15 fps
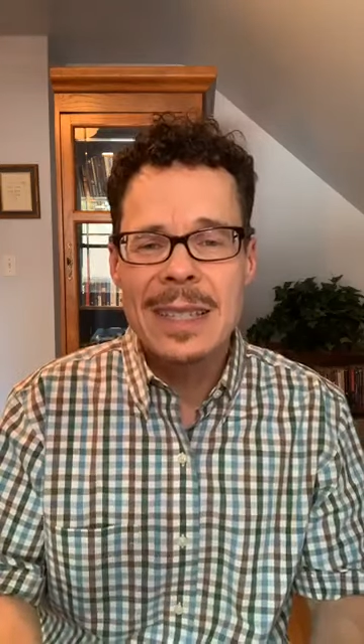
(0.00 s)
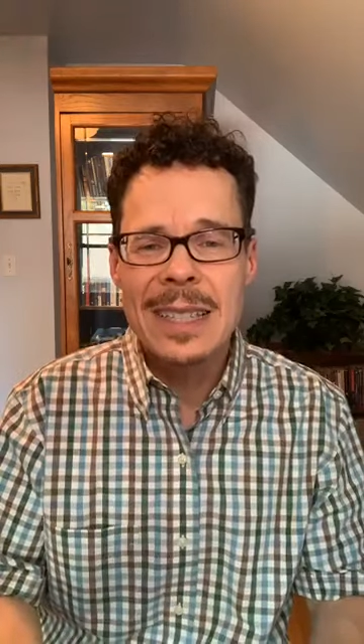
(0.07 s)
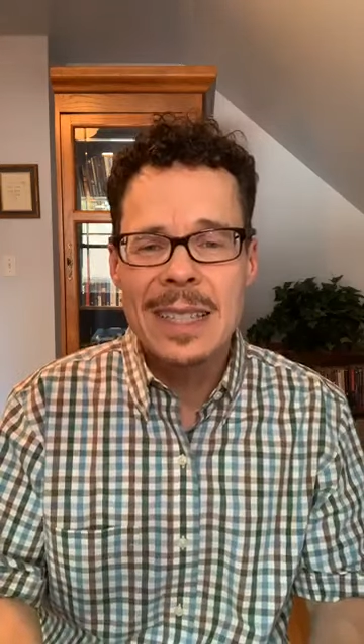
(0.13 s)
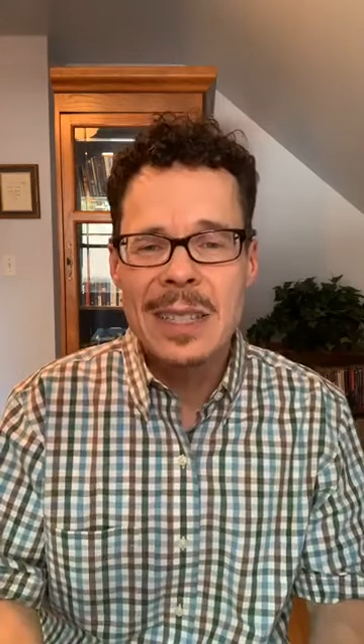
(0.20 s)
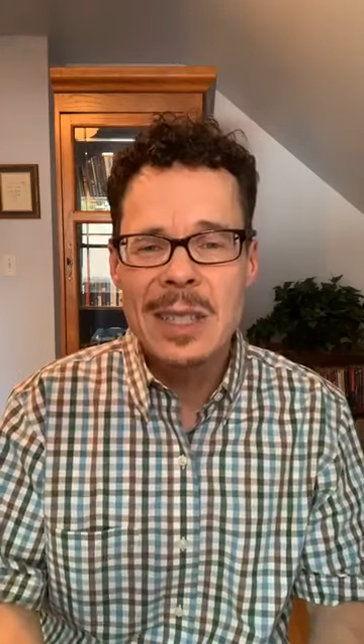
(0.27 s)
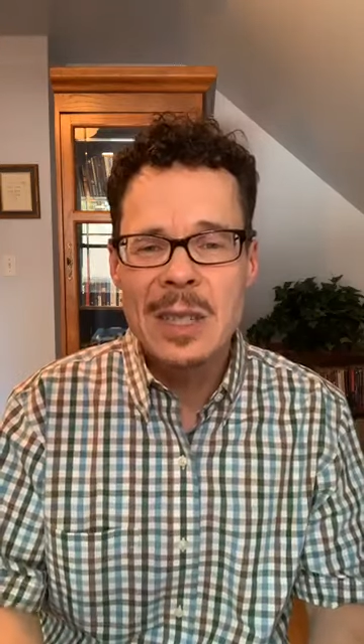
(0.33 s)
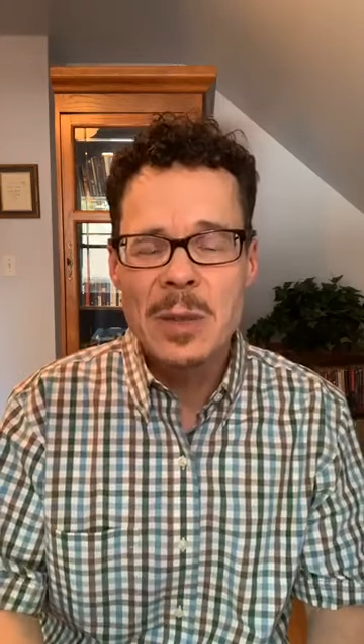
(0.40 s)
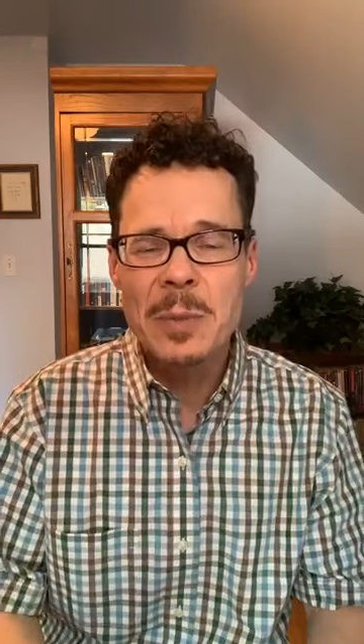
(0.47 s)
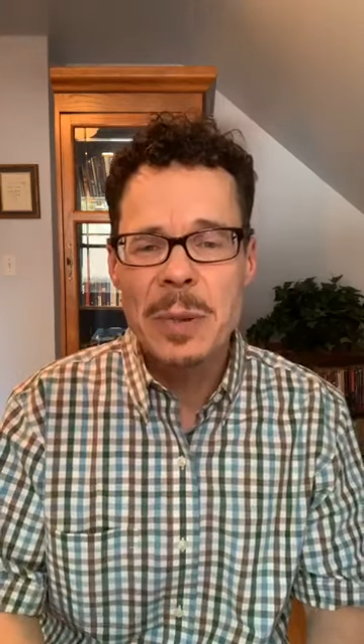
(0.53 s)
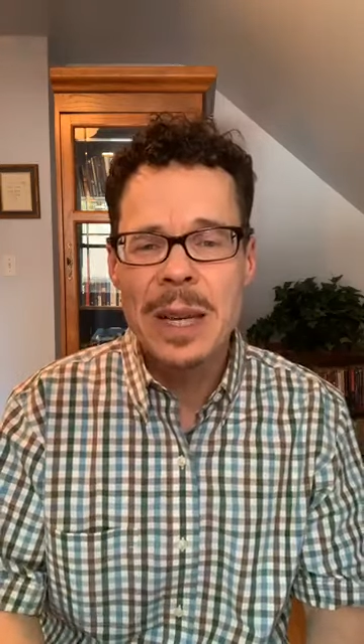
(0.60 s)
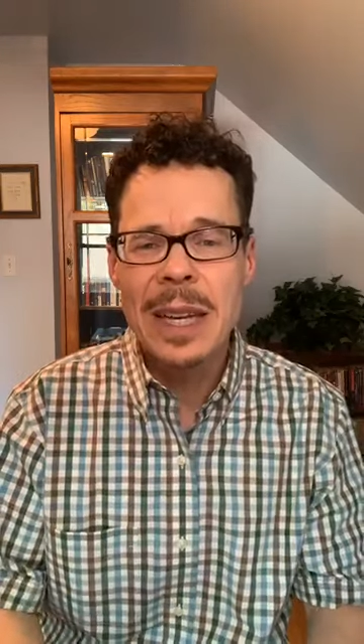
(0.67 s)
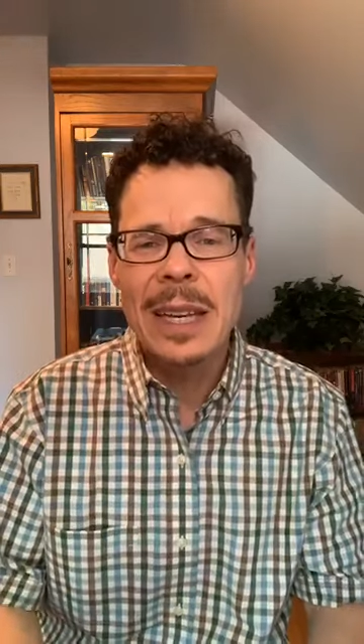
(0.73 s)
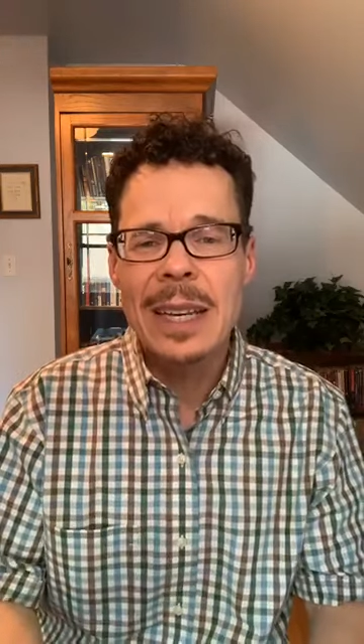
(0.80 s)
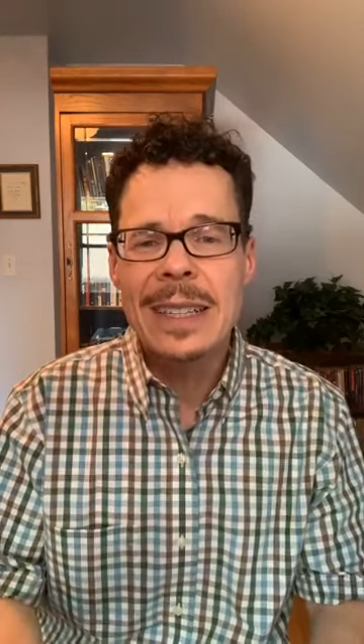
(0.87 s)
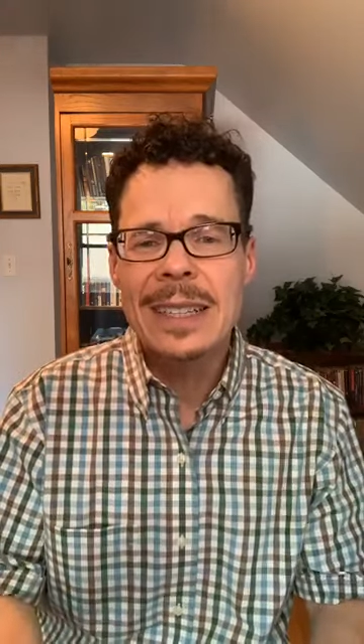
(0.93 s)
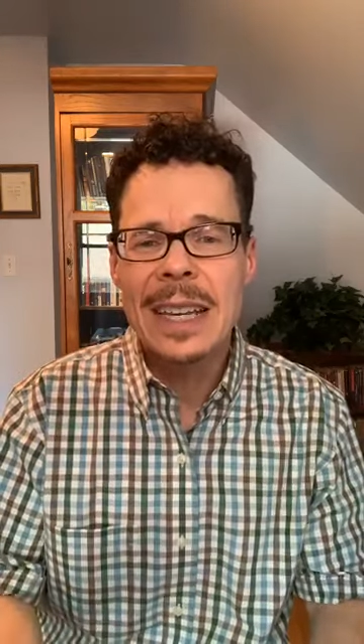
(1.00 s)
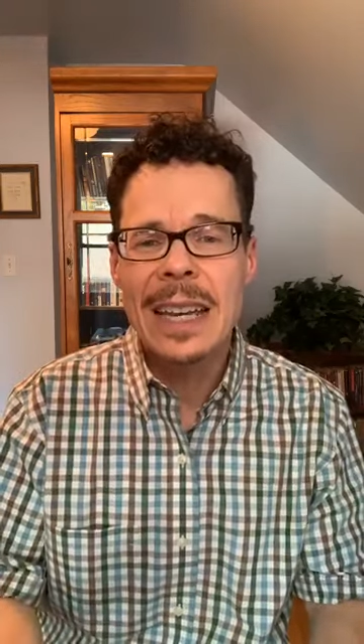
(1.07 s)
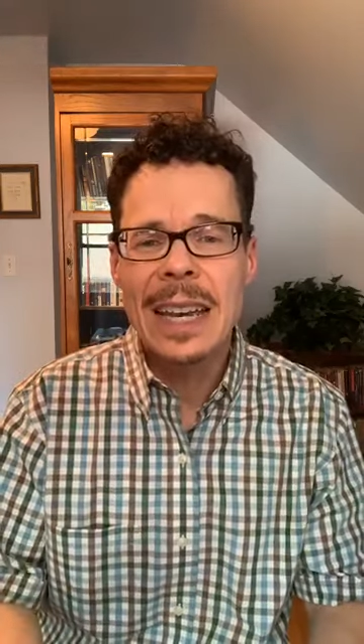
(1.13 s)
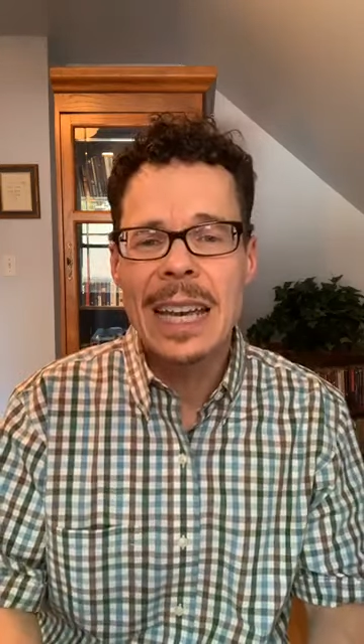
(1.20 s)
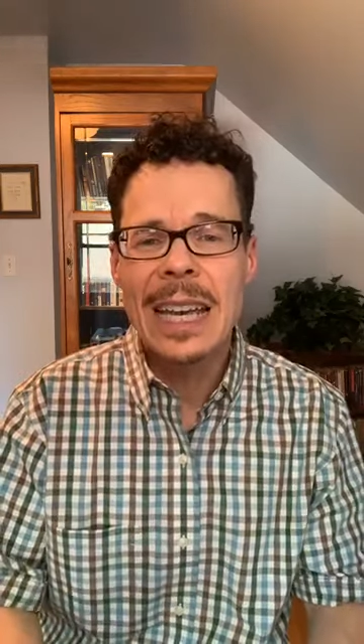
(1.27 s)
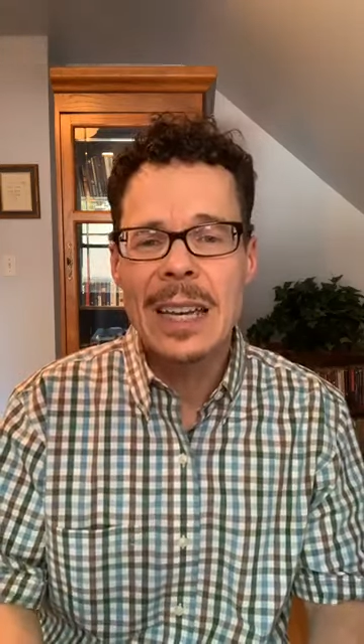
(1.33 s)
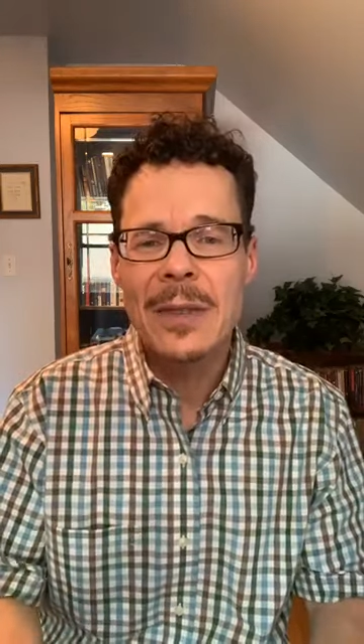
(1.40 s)
to speak
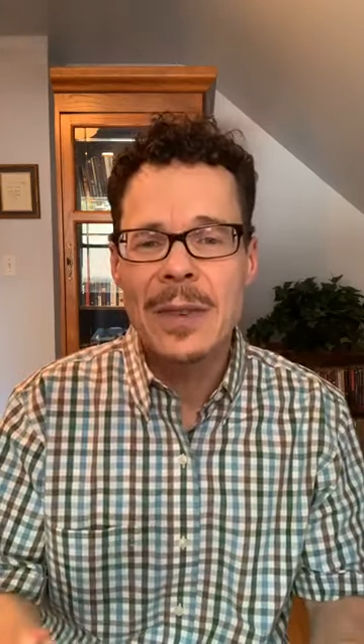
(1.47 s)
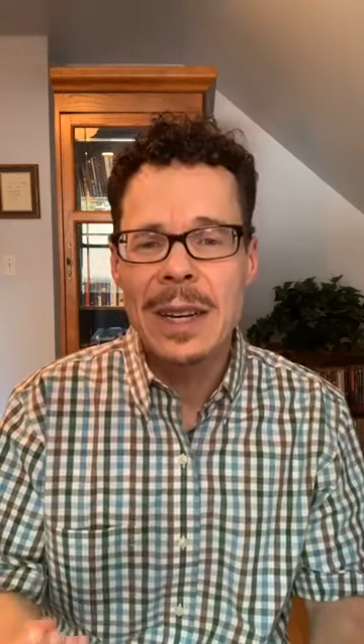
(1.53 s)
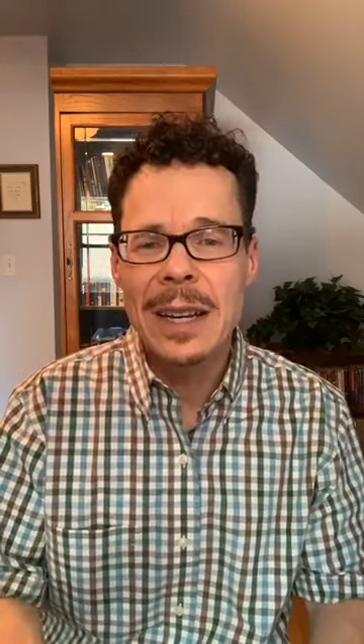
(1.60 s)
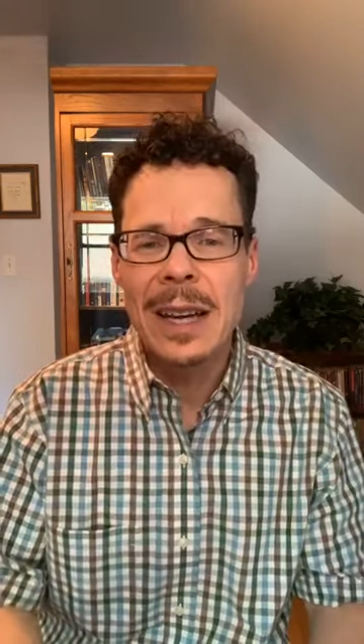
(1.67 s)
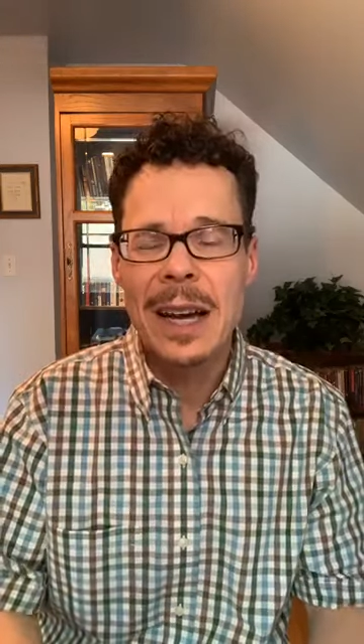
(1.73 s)
to even